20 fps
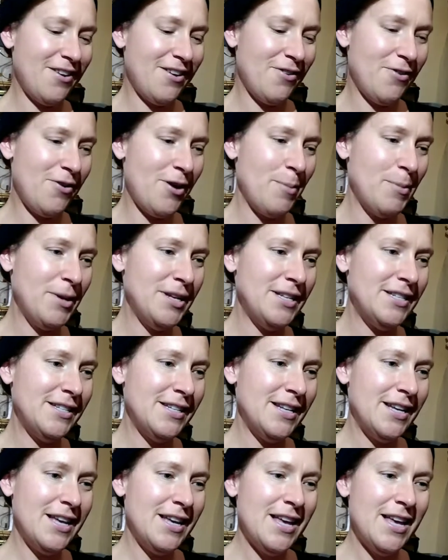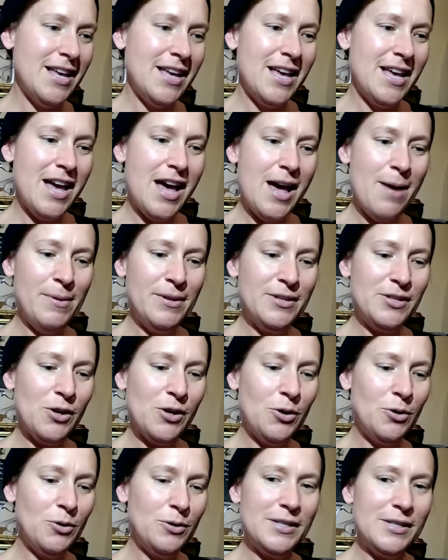So I'm a I'm a
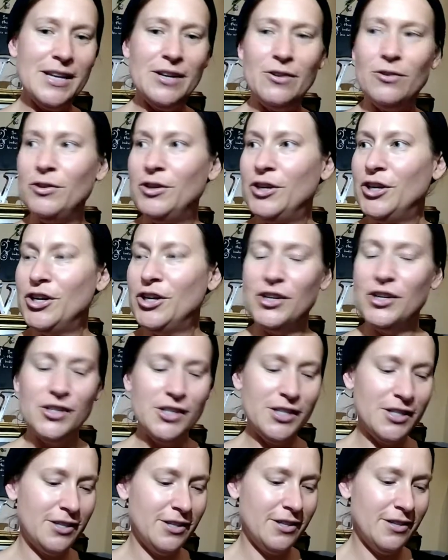total dental nerd.